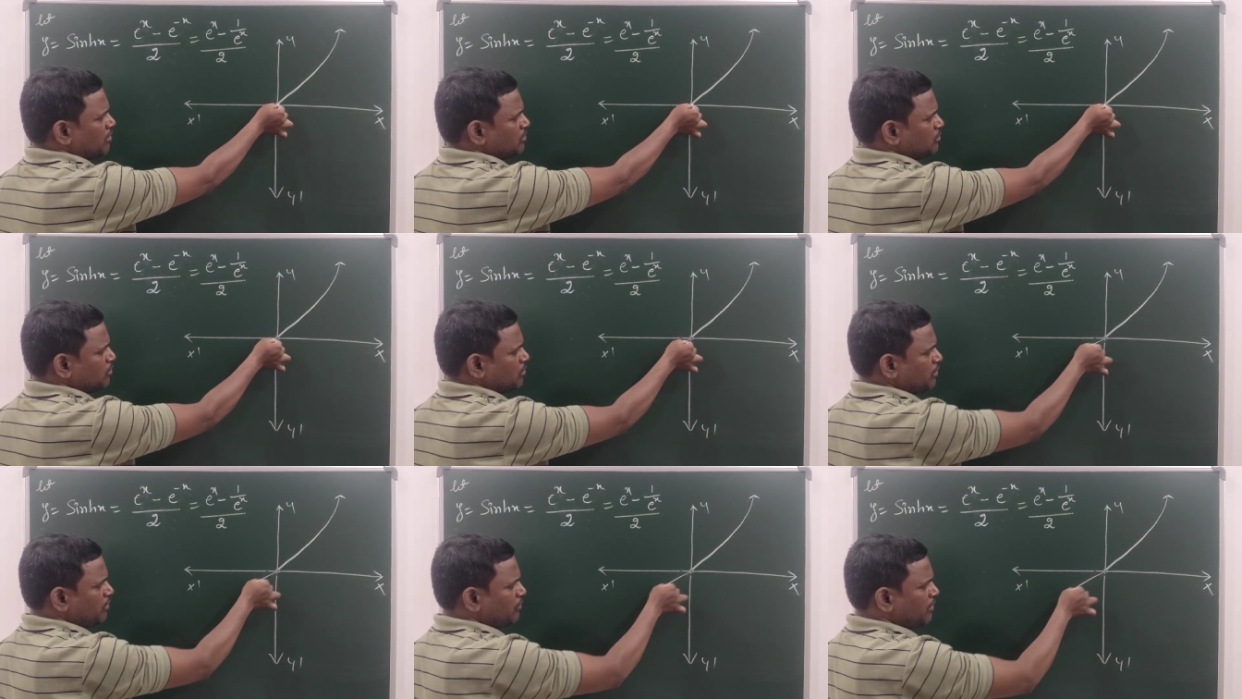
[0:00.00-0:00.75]

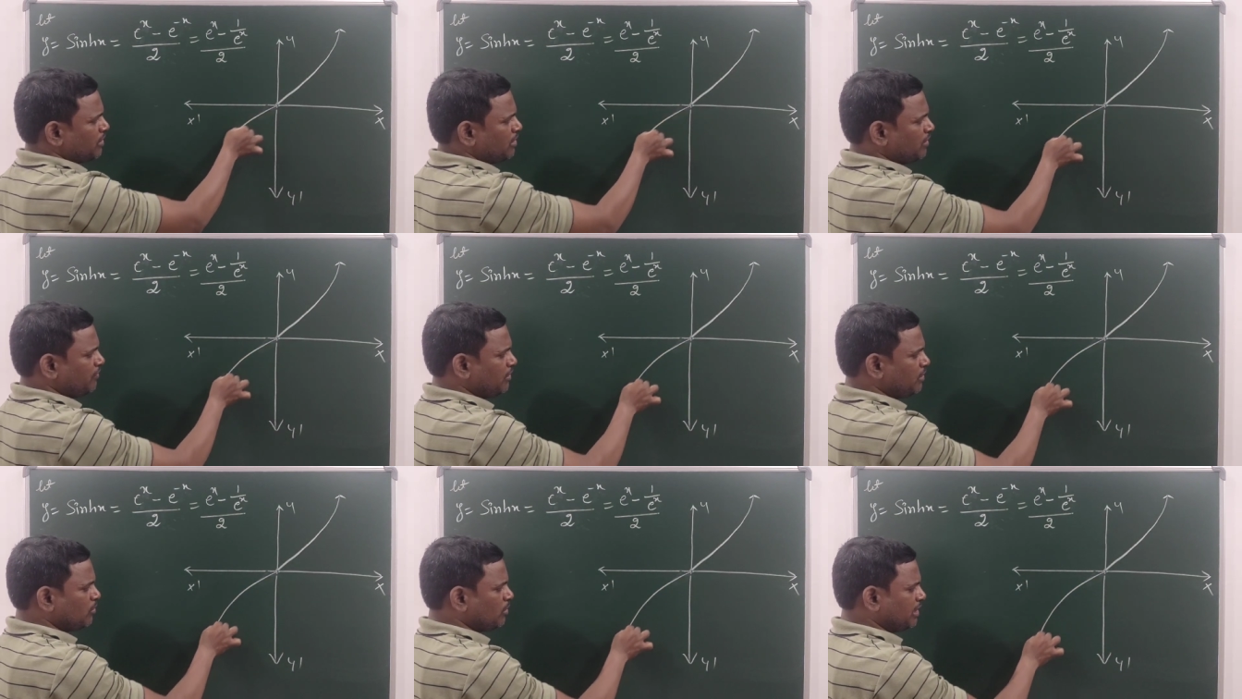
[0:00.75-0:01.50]
so your graph
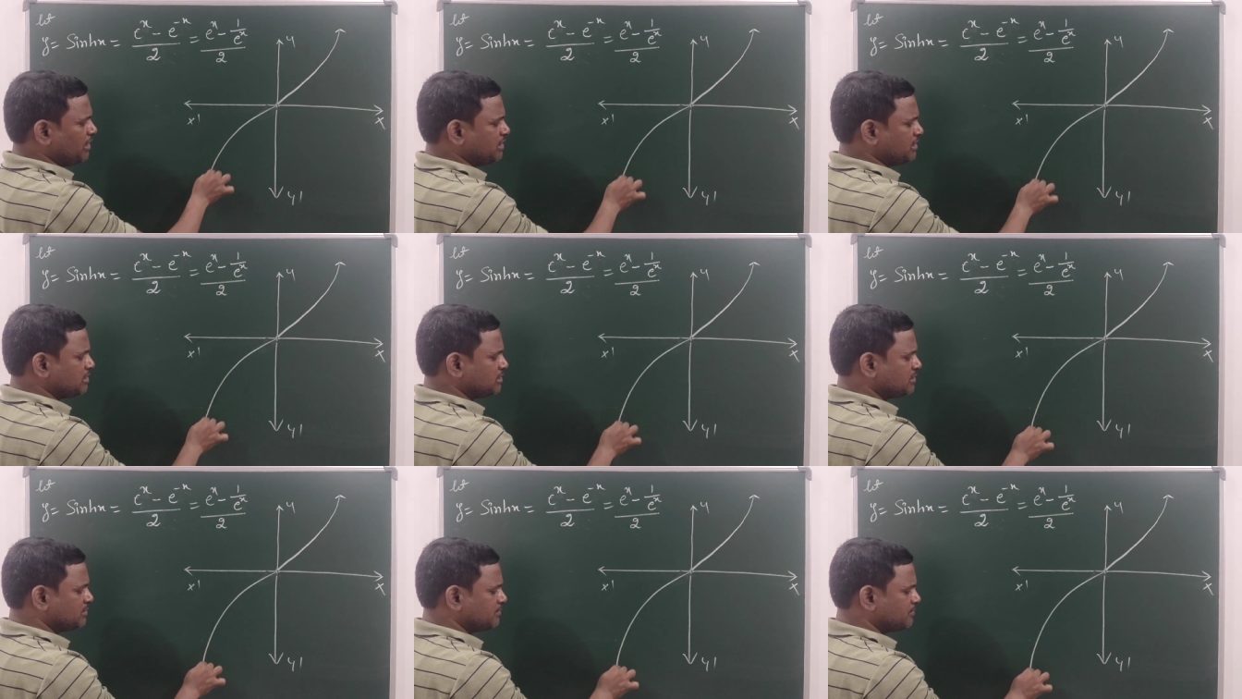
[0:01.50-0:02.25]
will go like
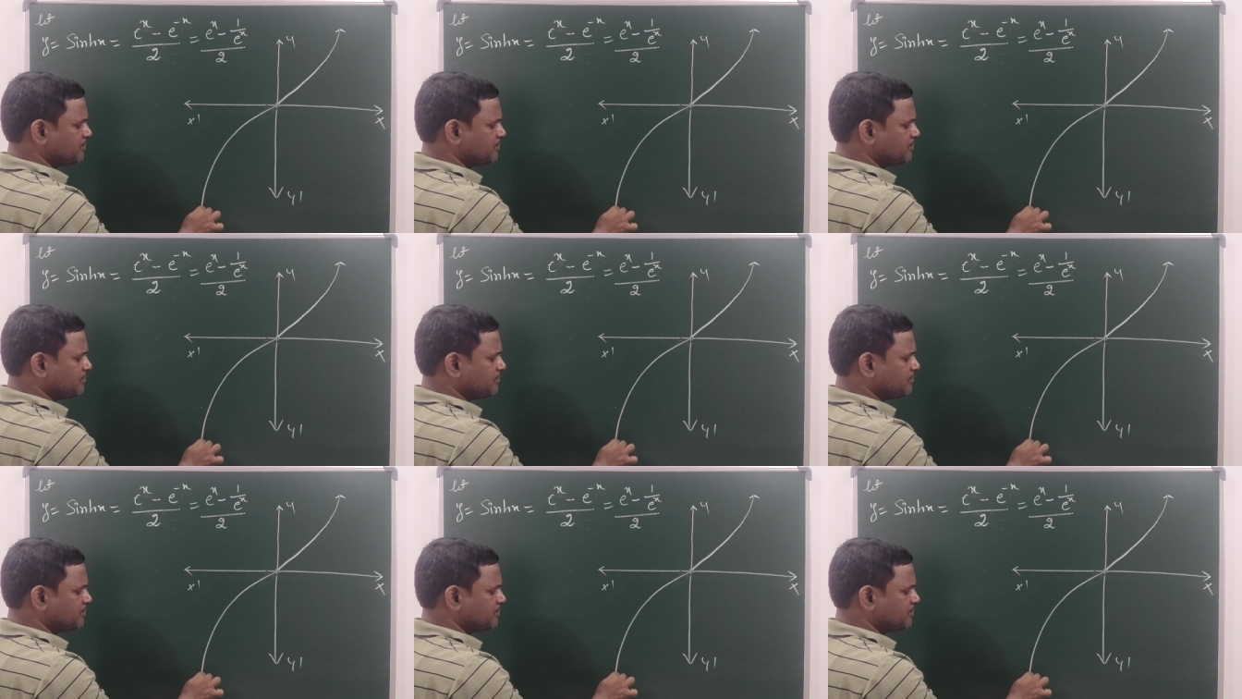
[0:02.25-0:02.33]
this.